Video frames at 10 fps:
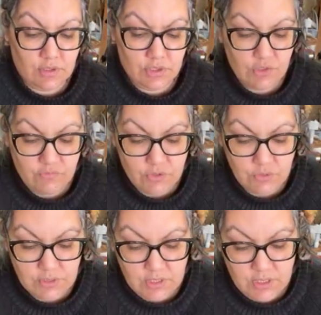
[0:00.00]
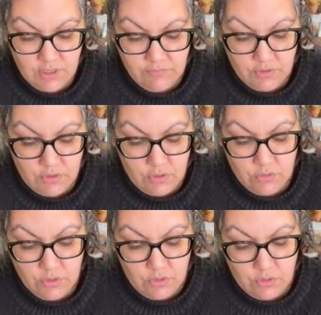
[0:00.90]
Two votes in. If you
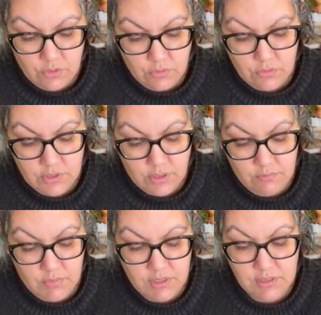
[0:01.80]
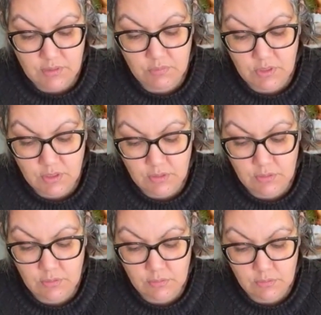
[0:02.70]
know, you know. Did I miss something?
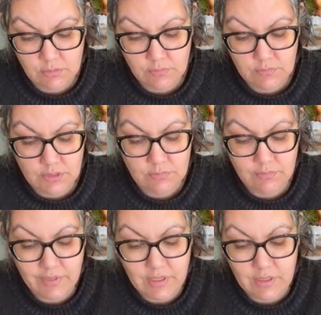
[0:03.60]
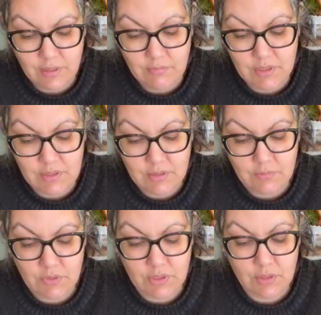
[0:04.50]
Man, I missed
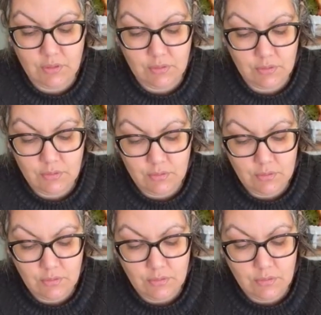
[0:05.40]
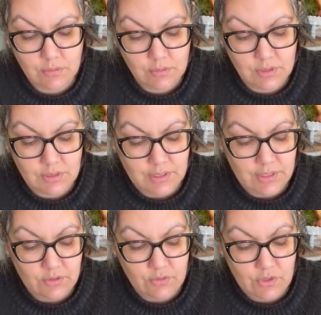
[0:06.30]
something. Because
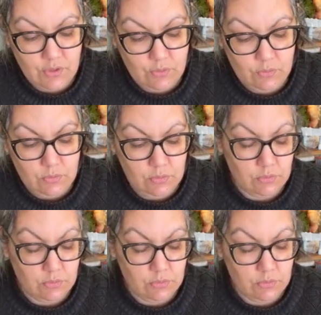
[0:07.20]
I don't know.